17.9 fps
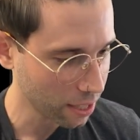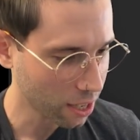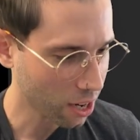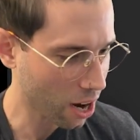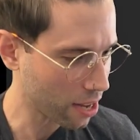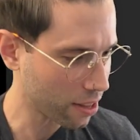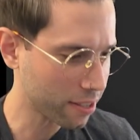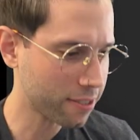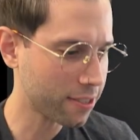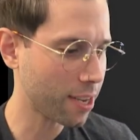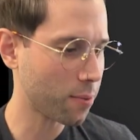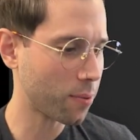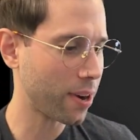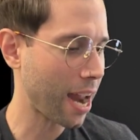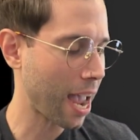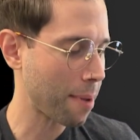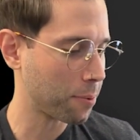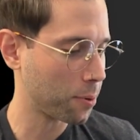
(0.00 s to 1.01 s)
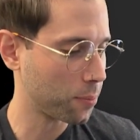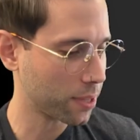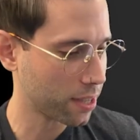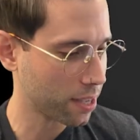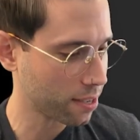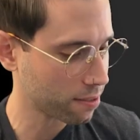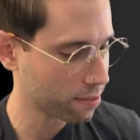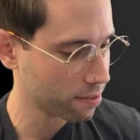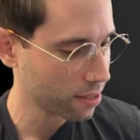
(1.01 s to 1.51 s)
All right, let's say we're happy with
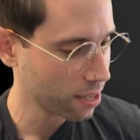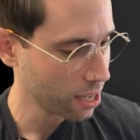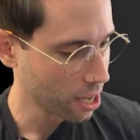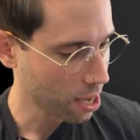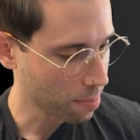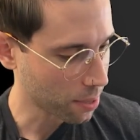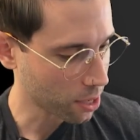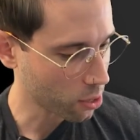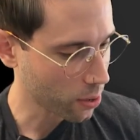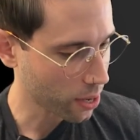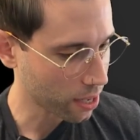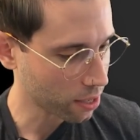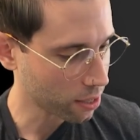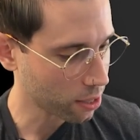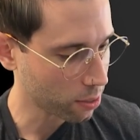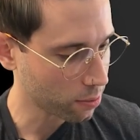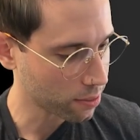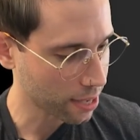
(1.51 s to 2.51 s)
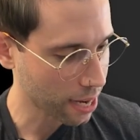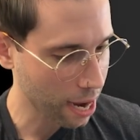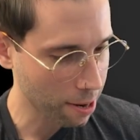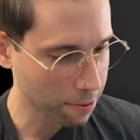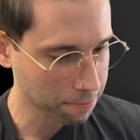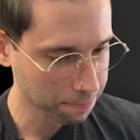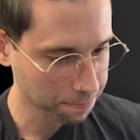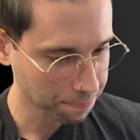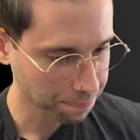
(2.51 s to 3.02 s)
this. I'm gonna go ahead and close it
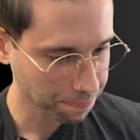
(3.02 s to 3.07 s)
out.